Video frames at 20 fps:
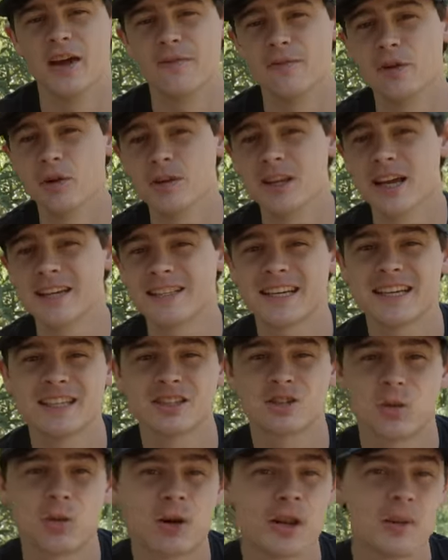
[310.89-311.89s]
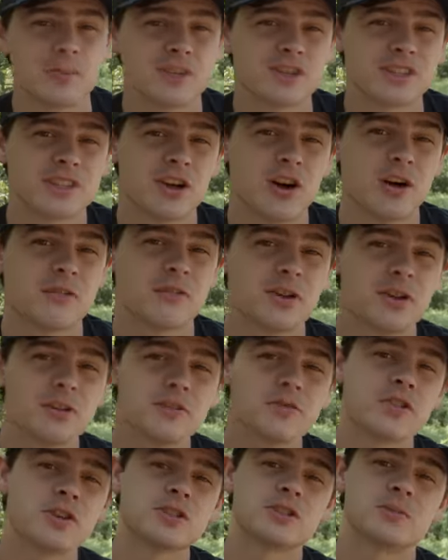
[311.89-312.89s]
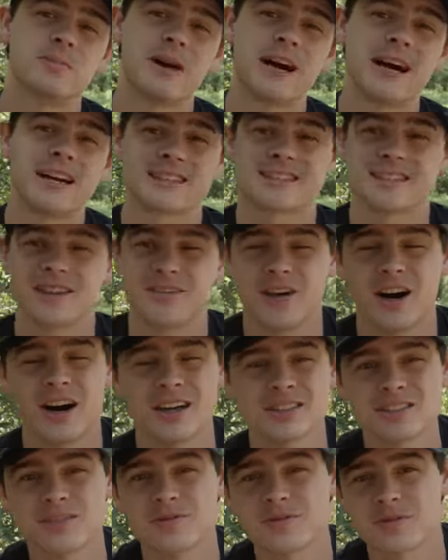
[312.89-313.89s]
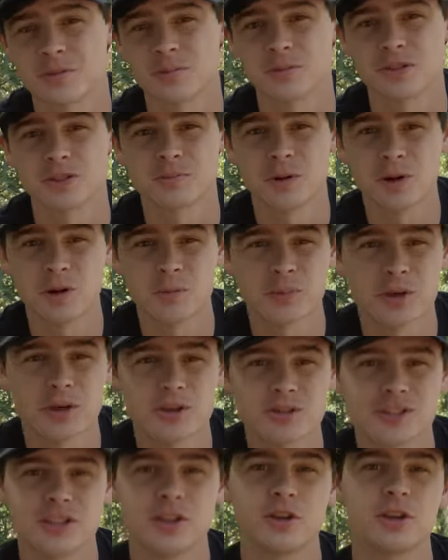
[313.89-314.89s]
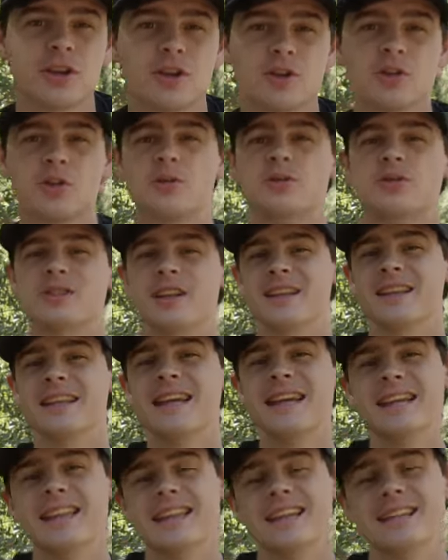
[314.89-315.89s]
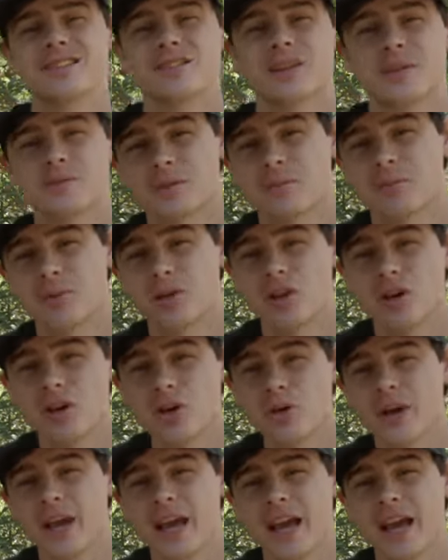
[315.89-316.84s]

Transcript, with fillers: If you would like to get 20% off your first box of awesome from Bespoke Post, then you can use the link in the description below